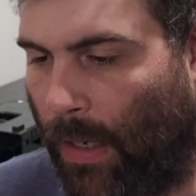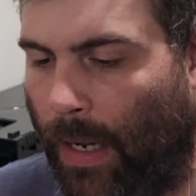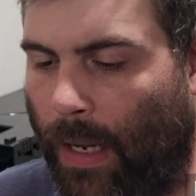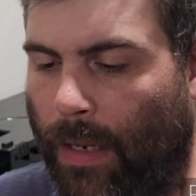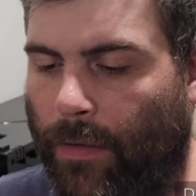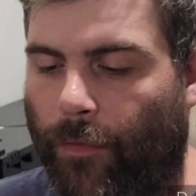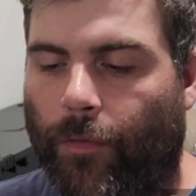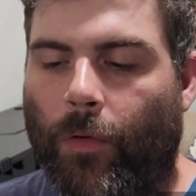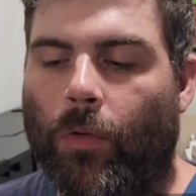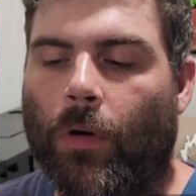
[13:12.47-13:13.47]
And
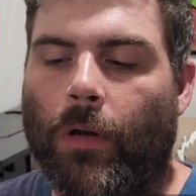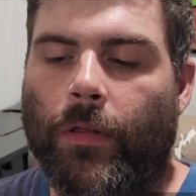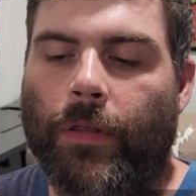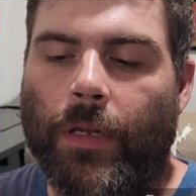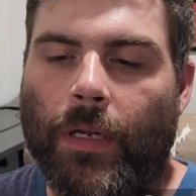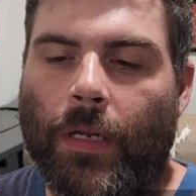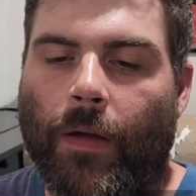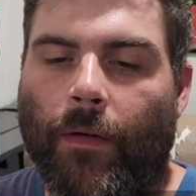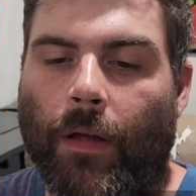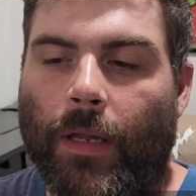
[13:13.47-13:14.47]
for the
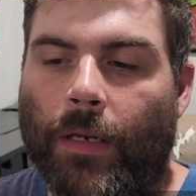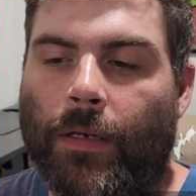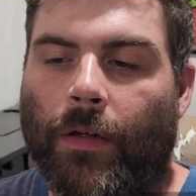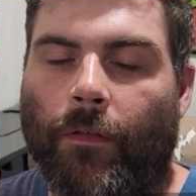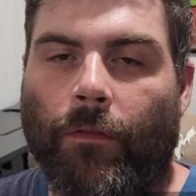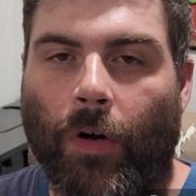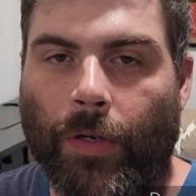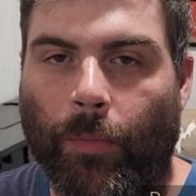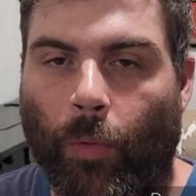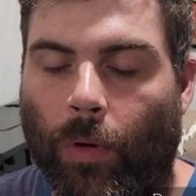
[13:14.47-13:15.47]
end of
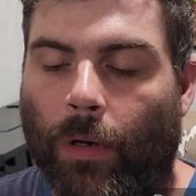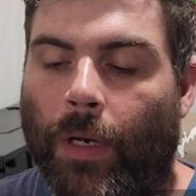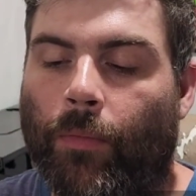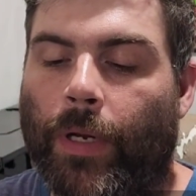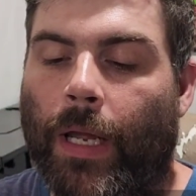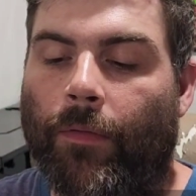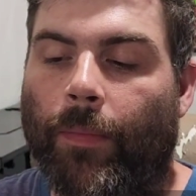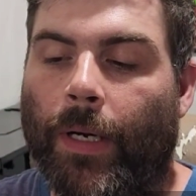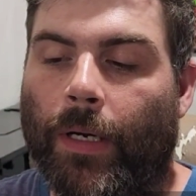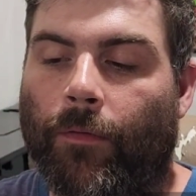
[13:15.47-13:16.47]
Volume 1, we have
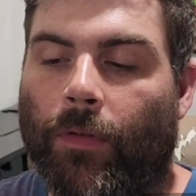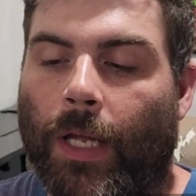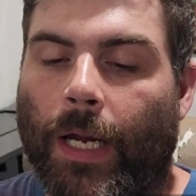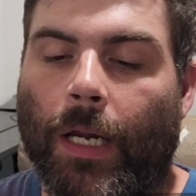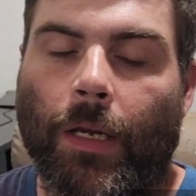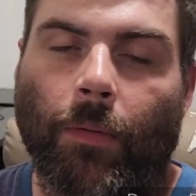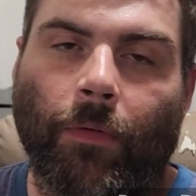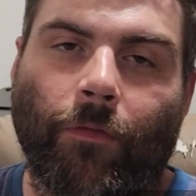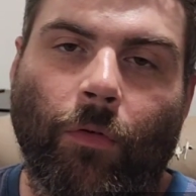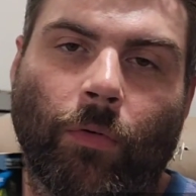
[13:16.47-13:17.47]
American Flag number
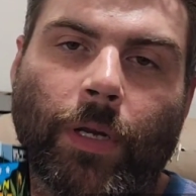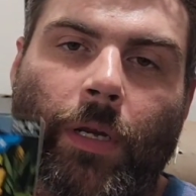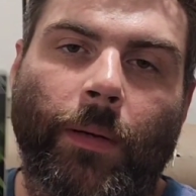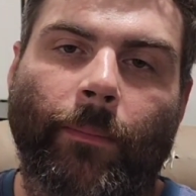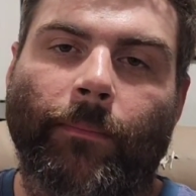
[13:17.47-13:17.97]
40.